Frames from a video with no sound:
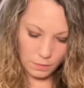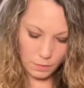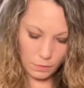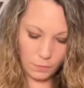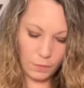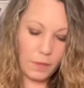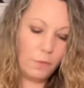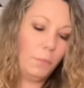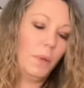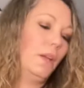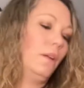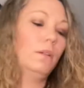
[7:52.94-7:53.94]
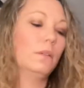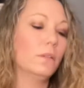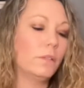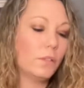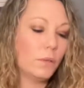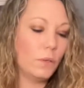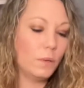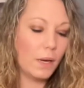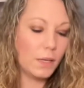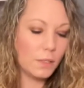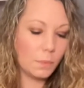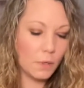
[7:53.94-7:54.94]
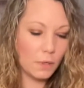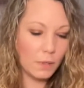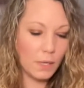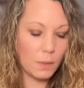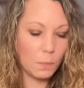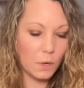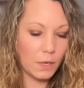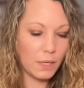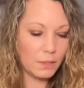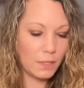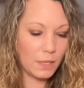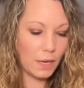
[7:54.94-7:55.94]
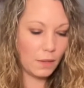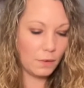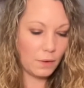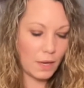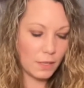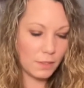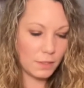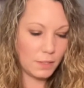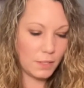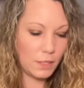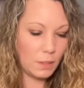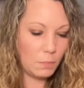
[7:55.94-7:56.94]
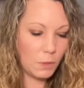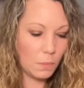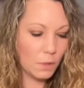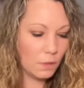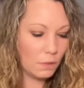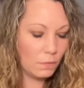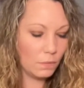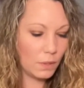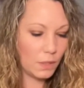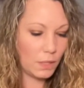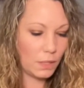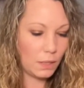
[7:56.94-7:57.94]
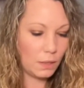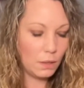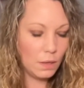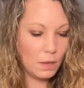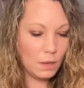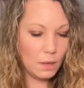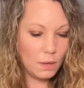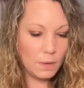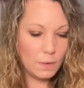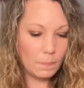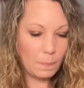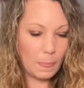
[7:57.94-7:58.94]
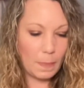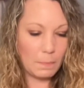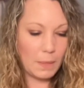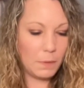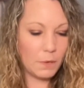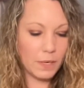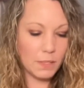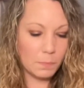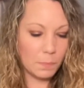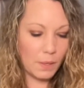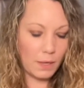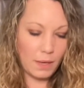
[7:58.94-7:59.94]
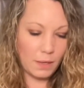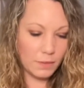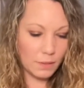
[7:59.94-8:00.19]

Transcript: Three of Pentacles. So you guys weren't like working together as a team. You weren't really, maybe you guys butt heads a